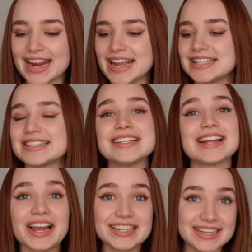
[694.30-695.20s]
is the
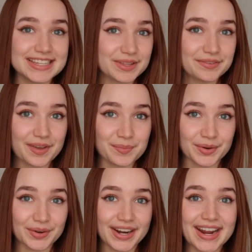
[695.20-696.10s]
19th of
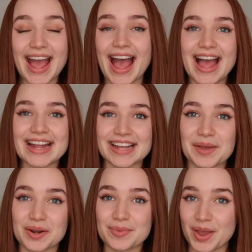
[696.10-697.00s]
February and
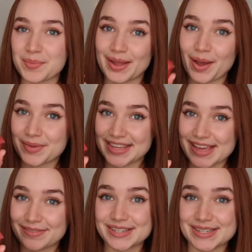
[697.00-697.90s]
I'm going to be opening up
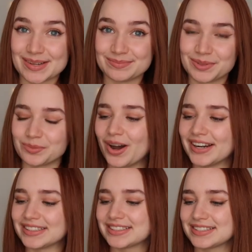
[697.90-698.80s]
gift number
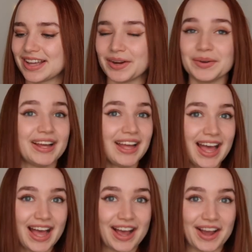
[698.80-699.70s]
one. So,
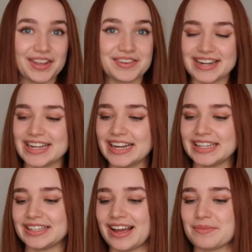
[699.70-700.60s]
are you
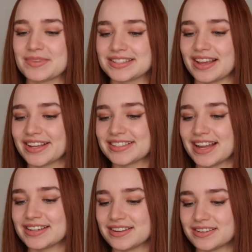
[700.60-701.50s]
ready? I'm so
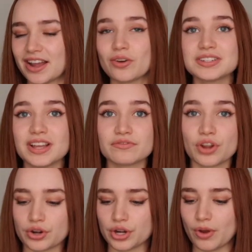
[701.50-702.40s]
excited. I honestly have
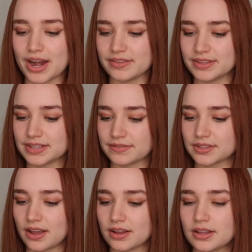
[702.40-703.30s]
no clue what any of these gifts
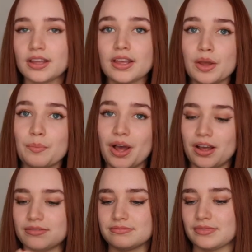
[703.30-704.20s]
are,
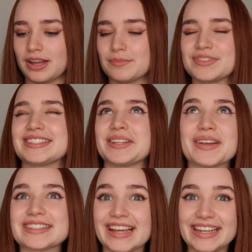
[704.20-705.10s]
but I'm just so
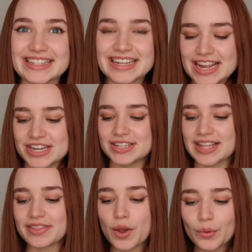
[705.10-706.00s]
excited. She
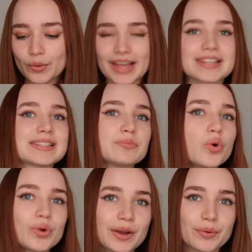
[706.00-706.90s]
said they're all like
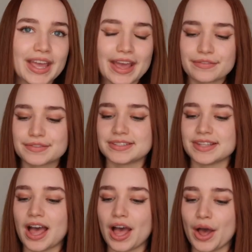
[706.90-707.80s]
small little gifts
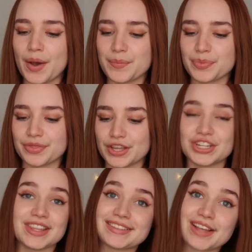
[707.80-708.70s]
um, that
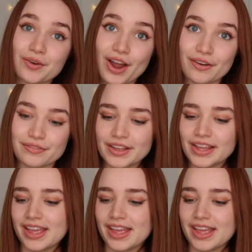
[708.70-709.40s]
she thinks I'll love,